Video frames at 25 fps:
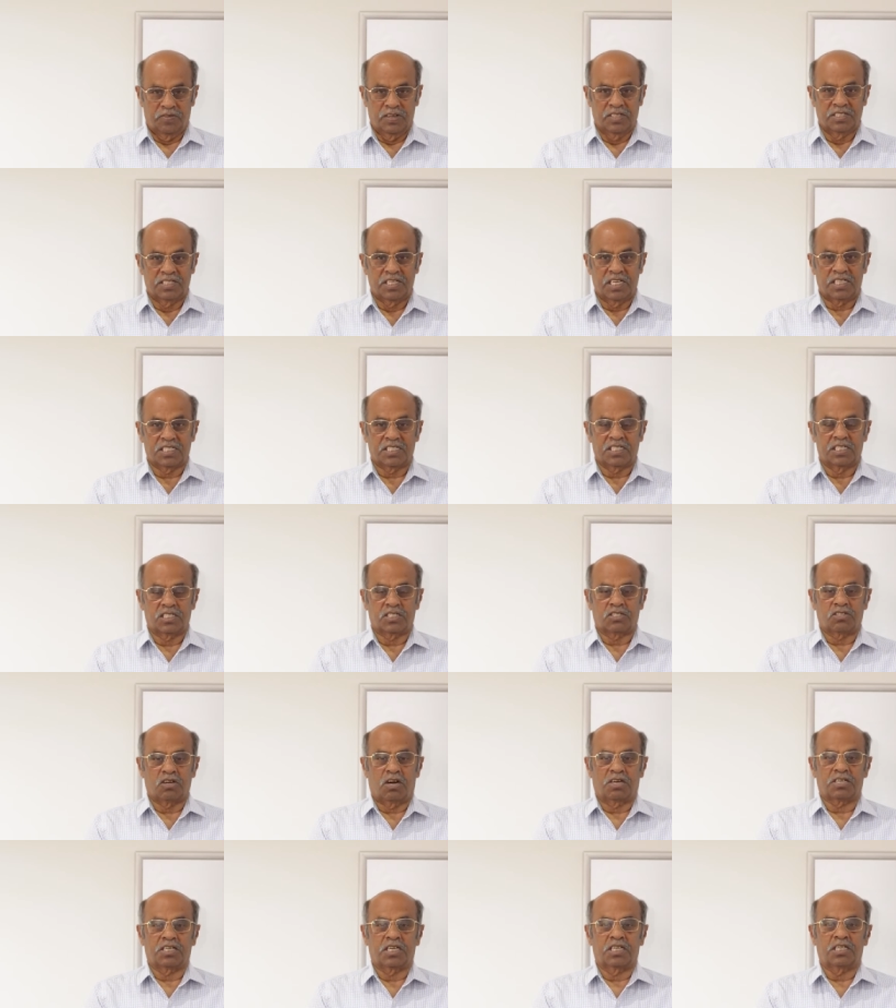We just
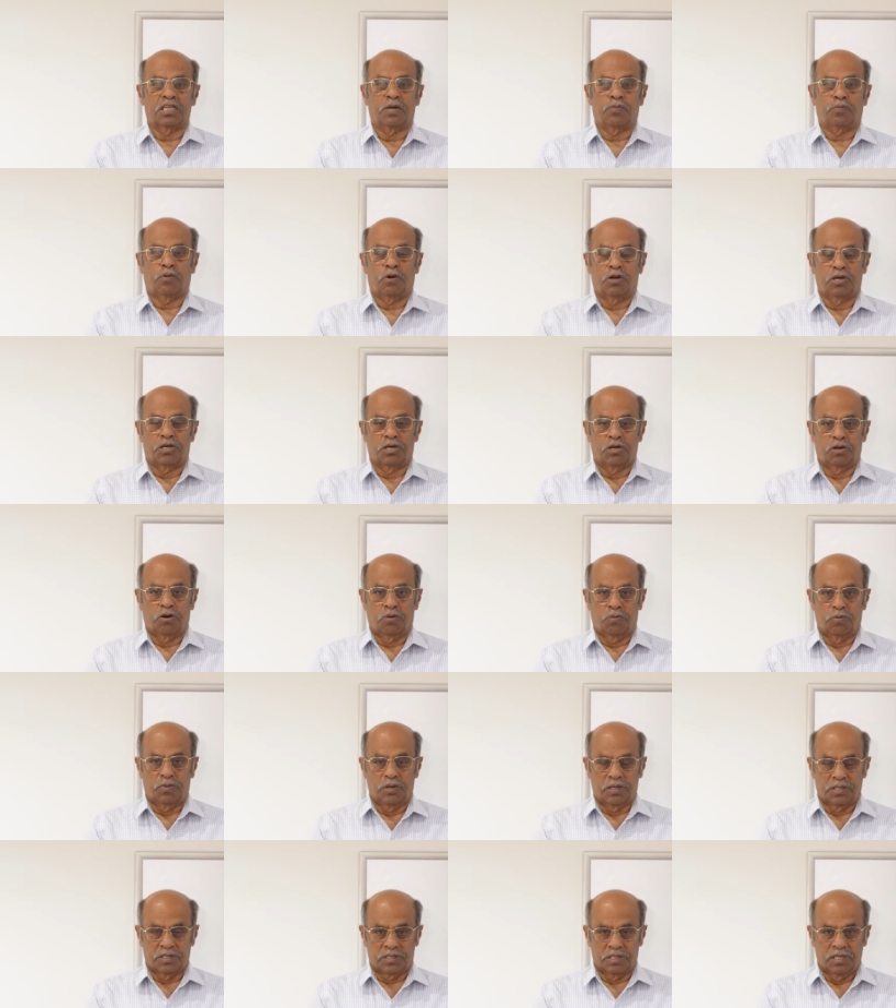started the
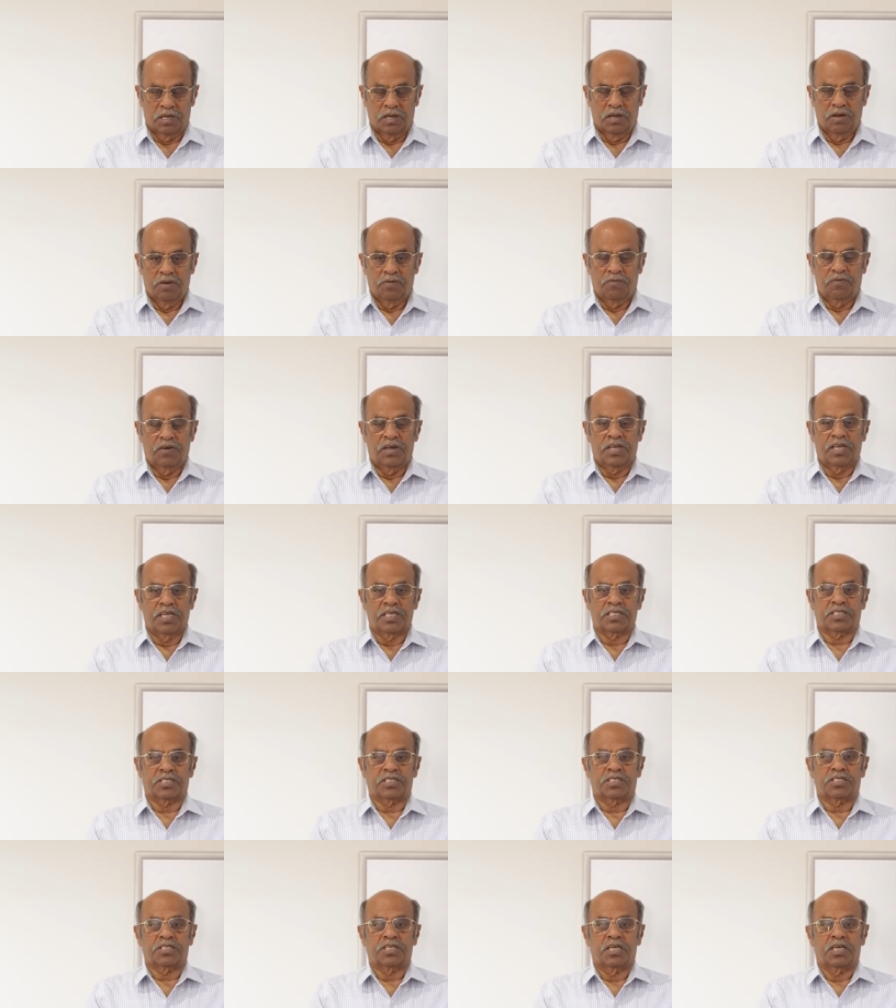polynomials.
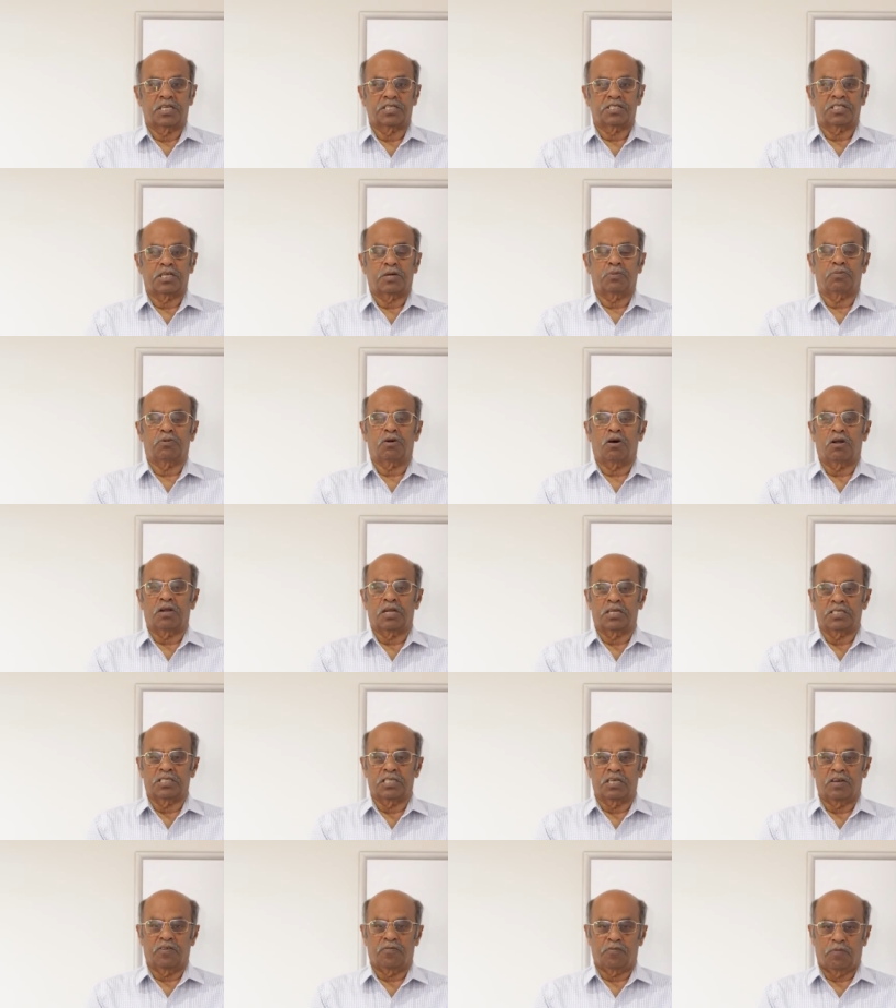Various
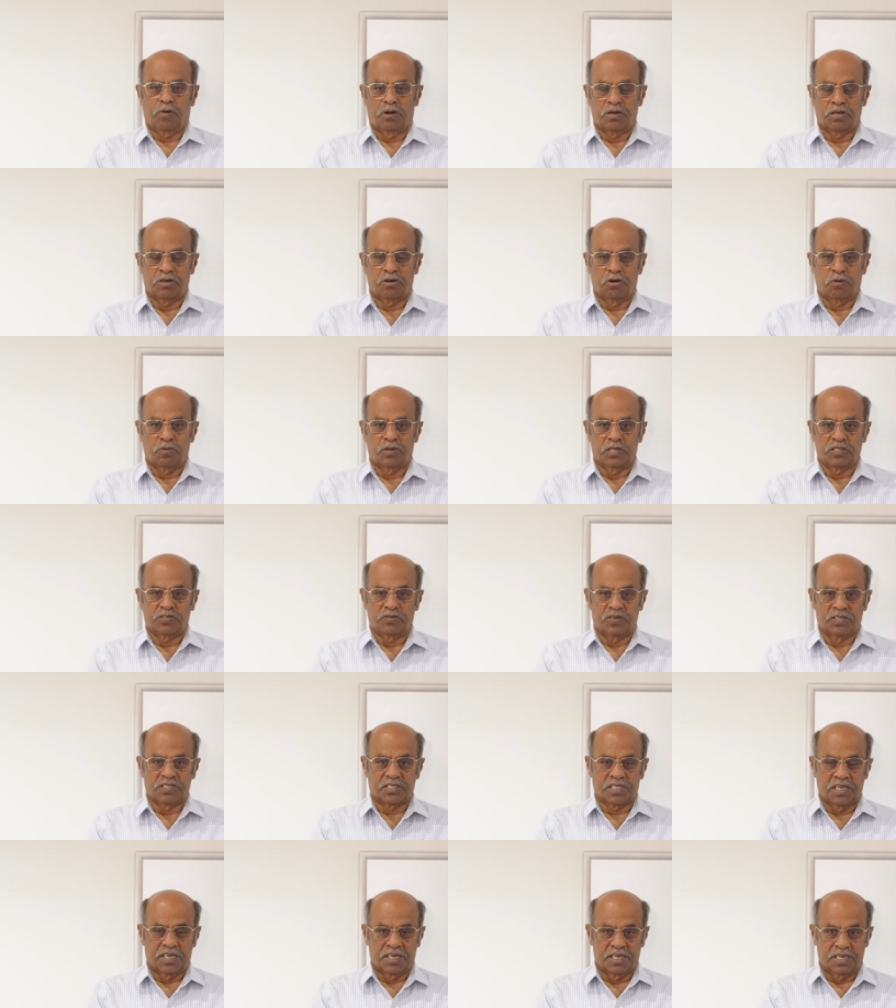terminology of polynomials we
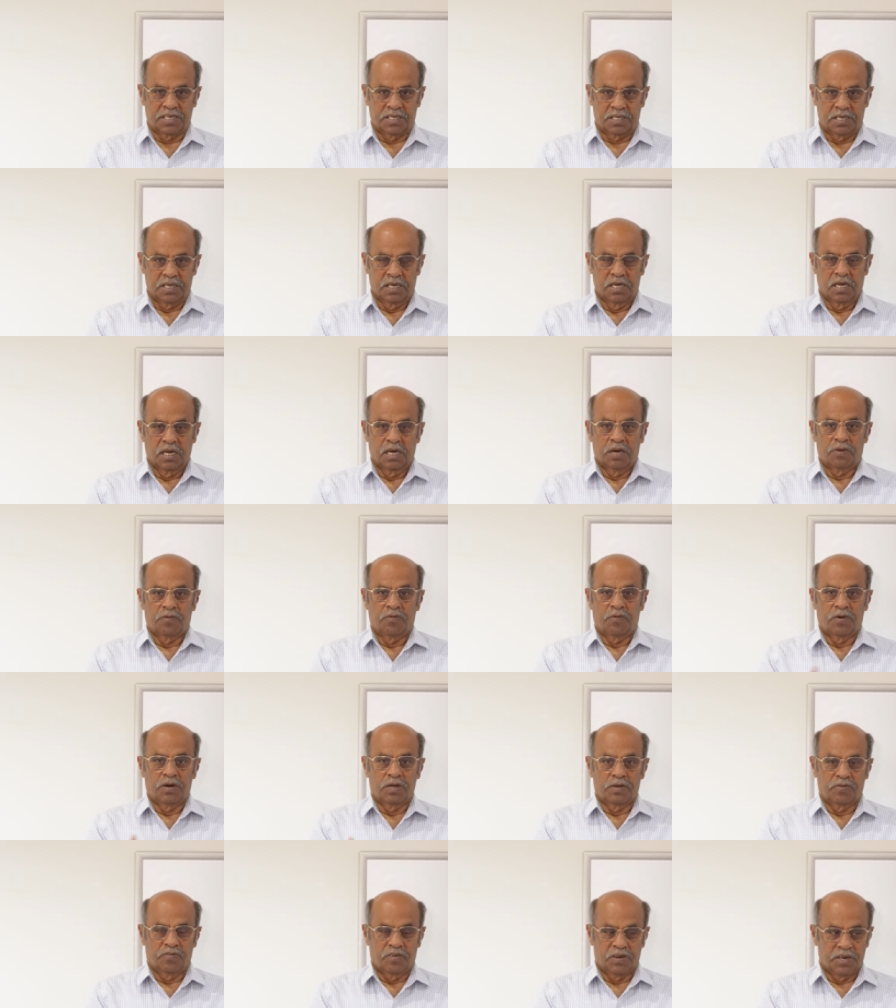studied.
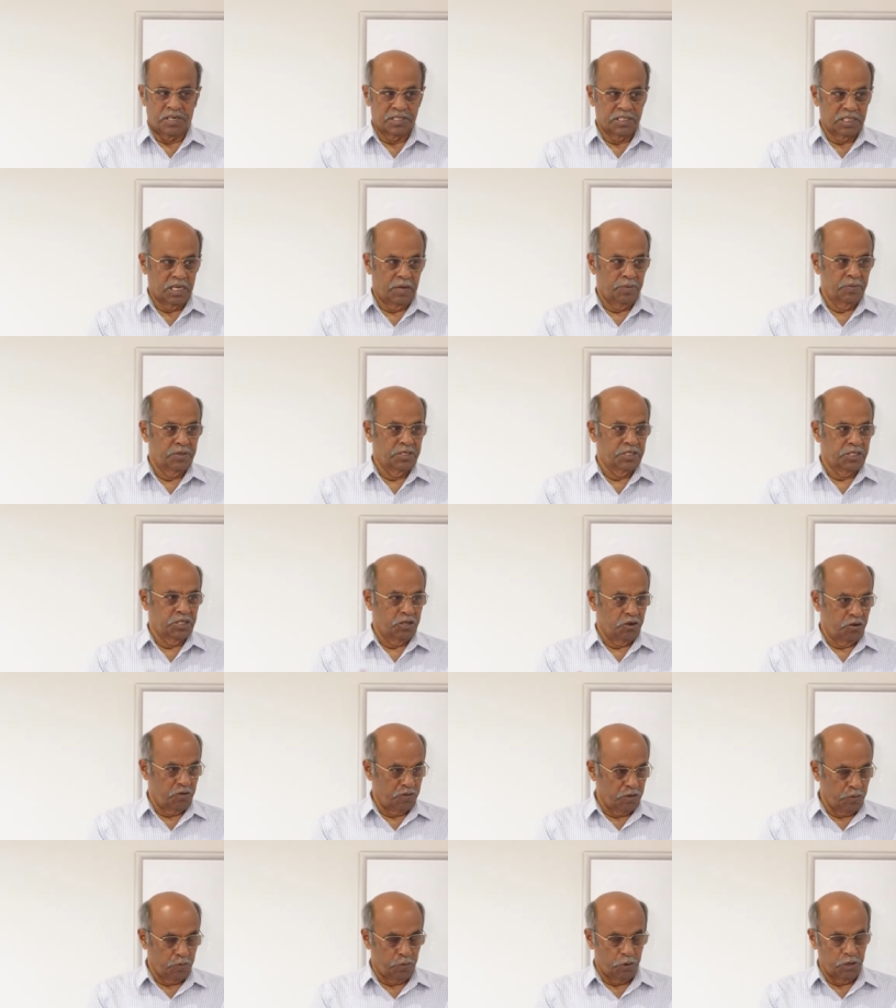For example,
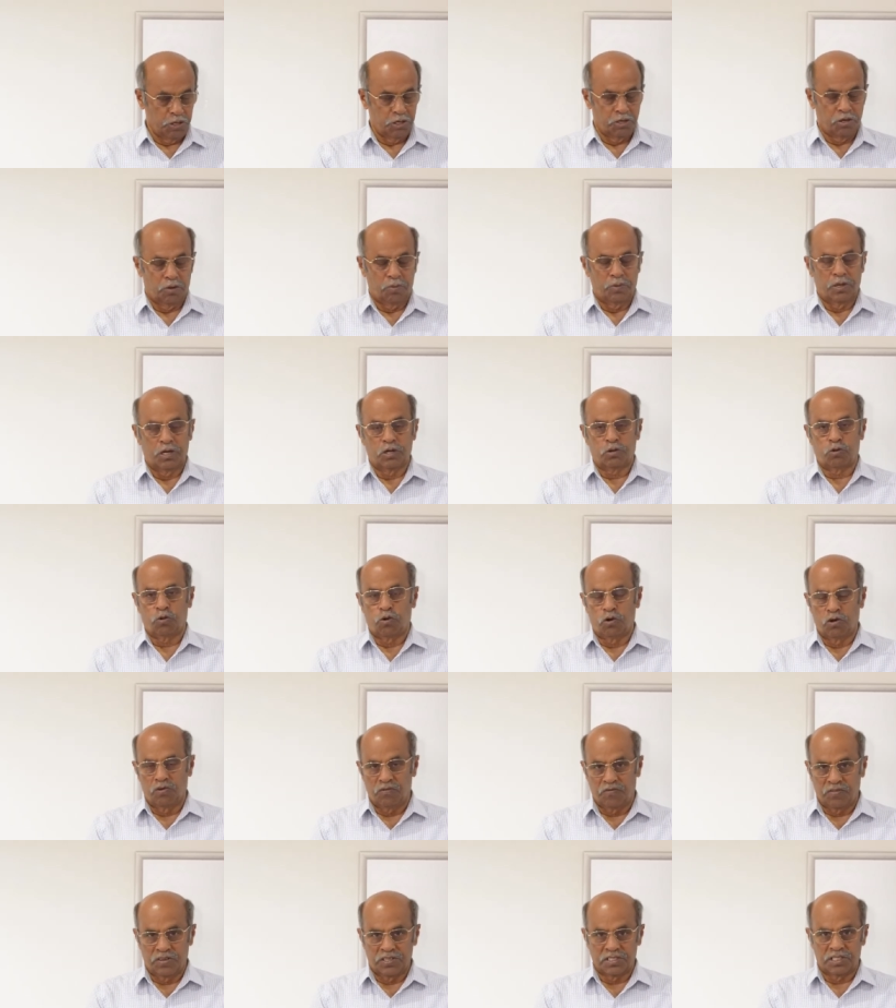zero, the polynomial,
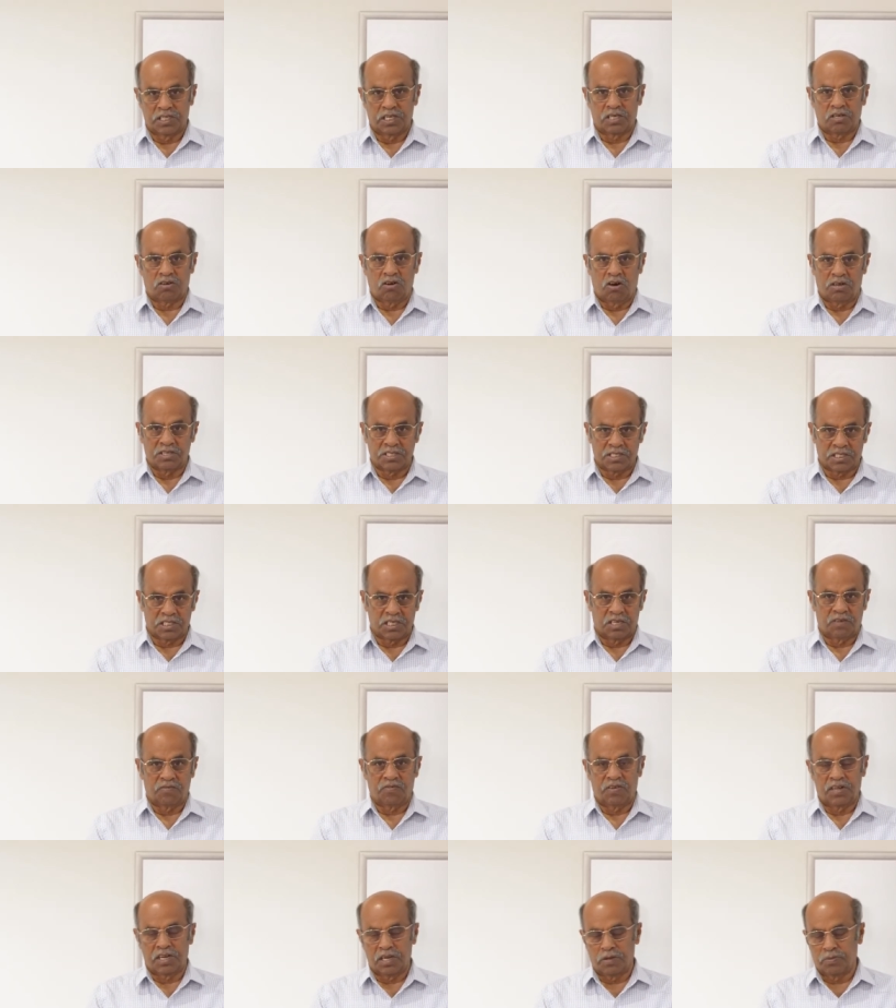coefficient,
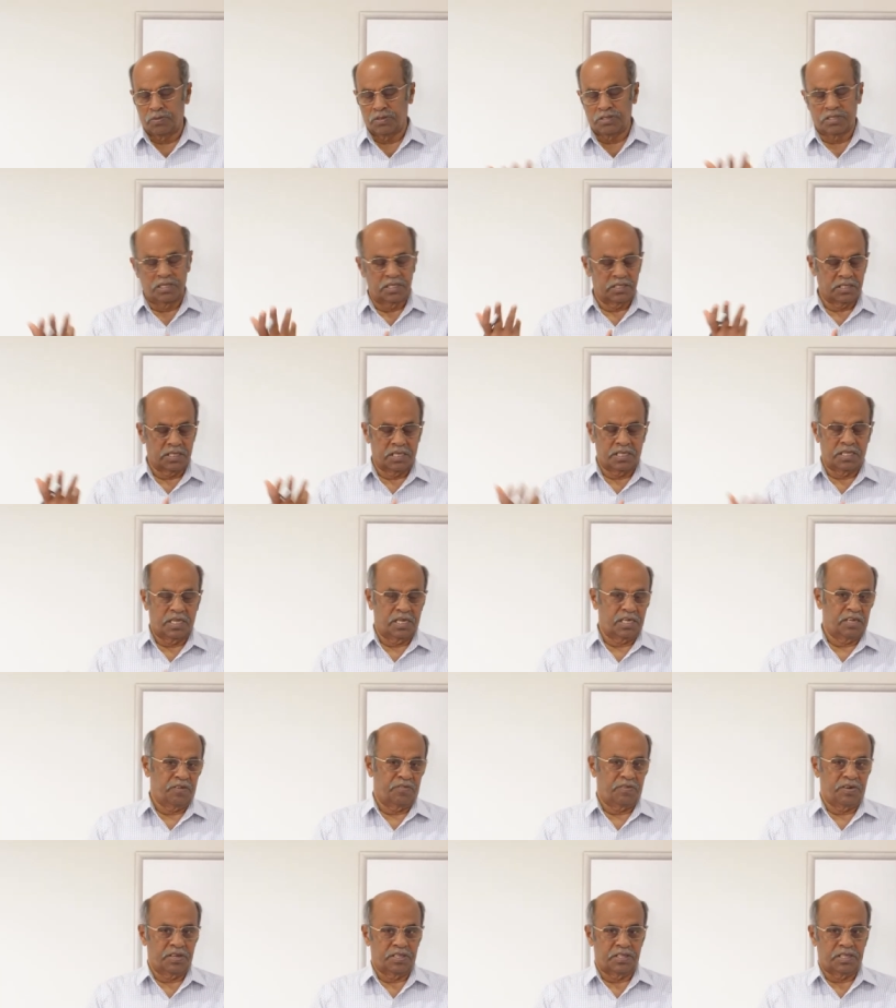constant, variable, this and that,
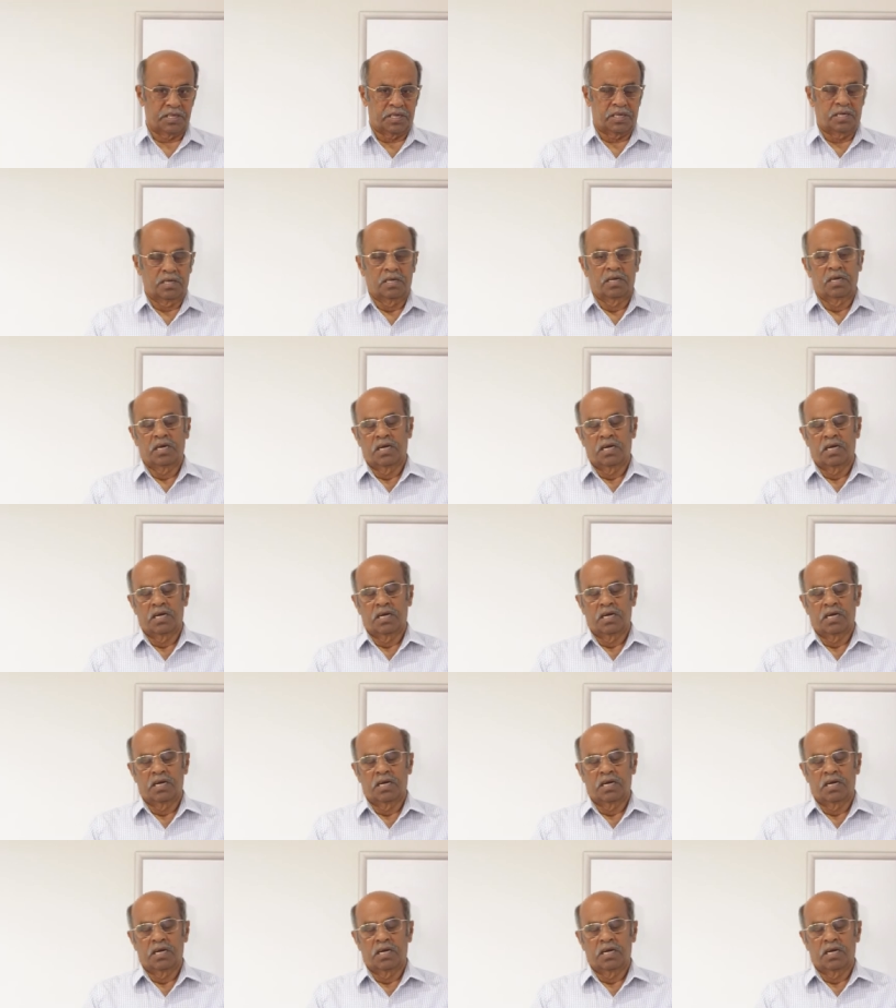everything.